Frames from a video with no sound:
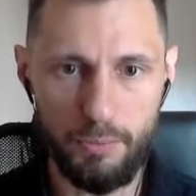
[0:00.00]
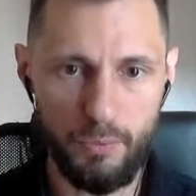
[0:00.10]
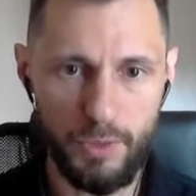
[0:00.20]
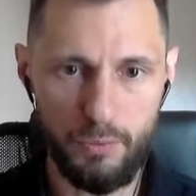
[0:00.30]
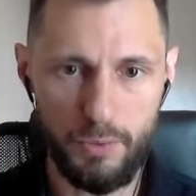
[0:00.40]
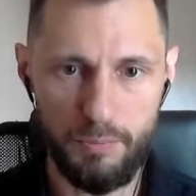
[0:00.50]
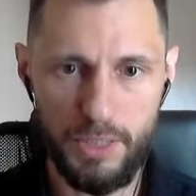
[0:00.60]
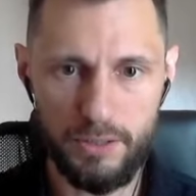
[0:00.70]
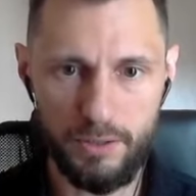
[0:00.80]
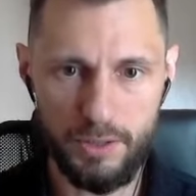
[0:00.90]
where we
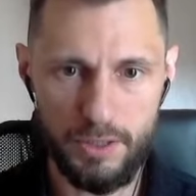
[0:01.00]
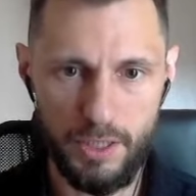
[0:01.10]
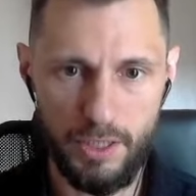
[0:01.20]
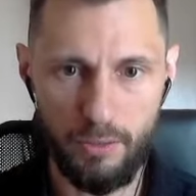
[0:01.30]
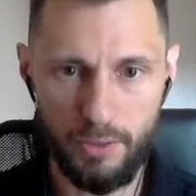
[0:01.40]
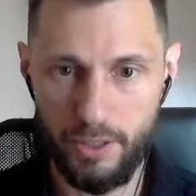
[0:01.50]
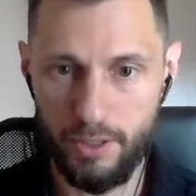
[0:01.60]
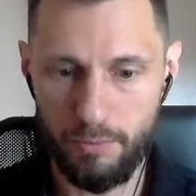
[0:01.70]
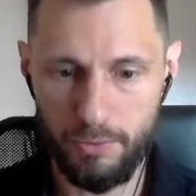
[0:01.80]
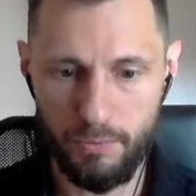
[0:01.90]
basically say, how can I
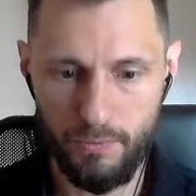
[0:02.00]
help you?